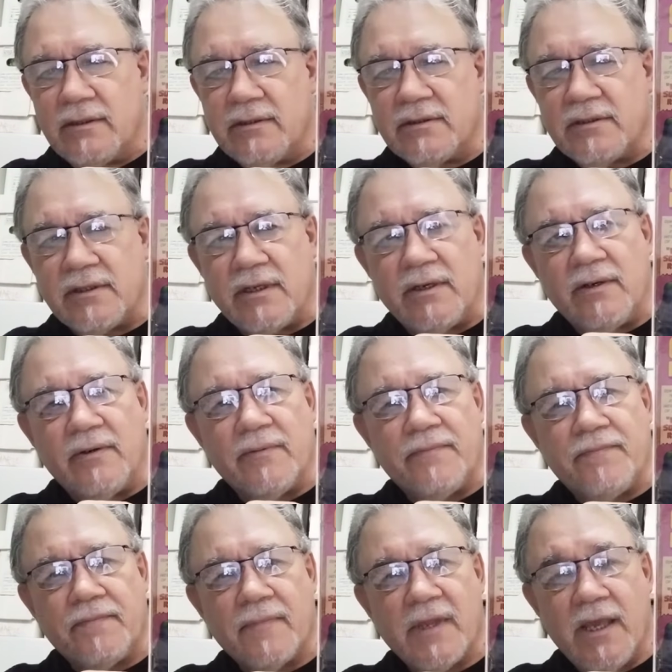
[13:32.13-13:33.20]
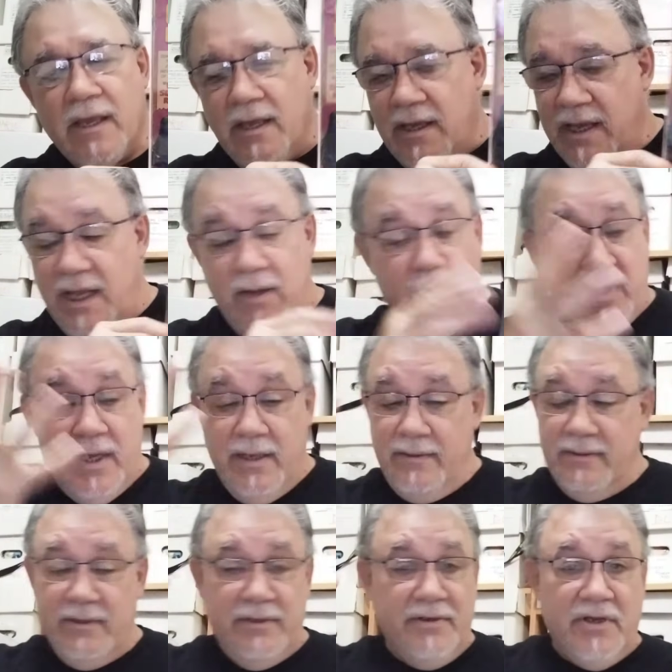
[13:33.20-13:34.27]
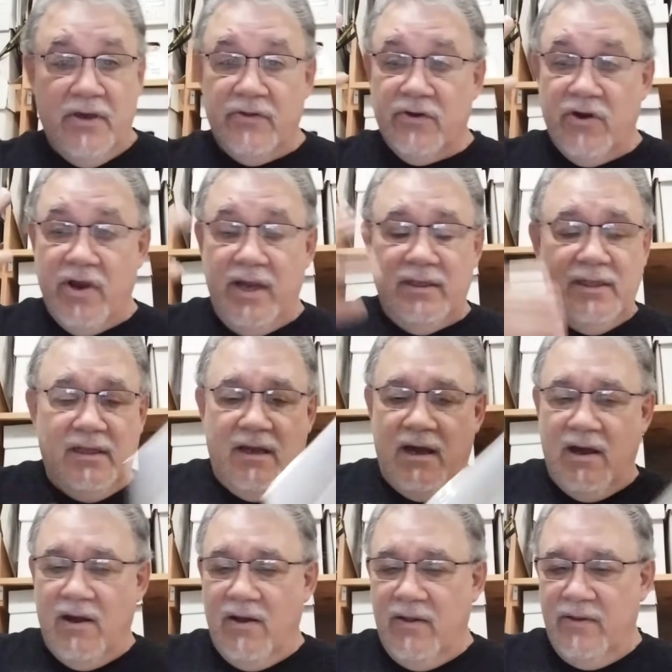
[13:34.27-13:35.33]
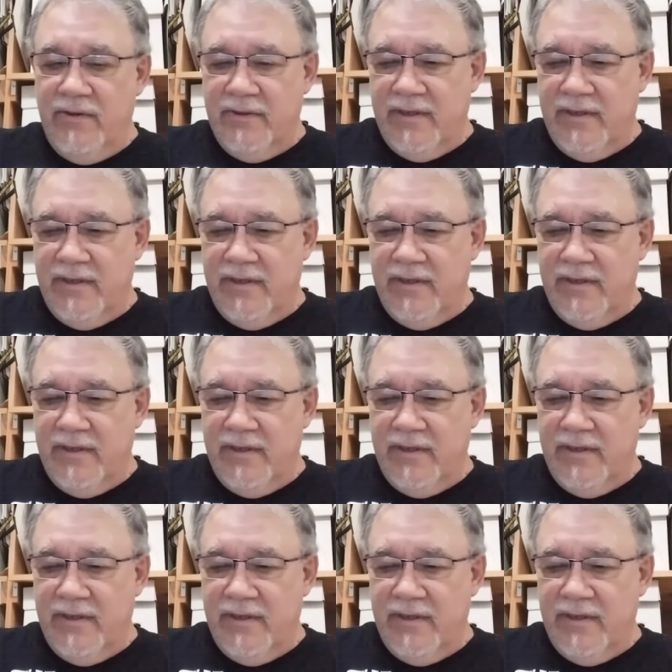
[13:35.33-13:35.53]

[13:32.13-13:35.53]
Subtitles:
So, anyway, another great little haul.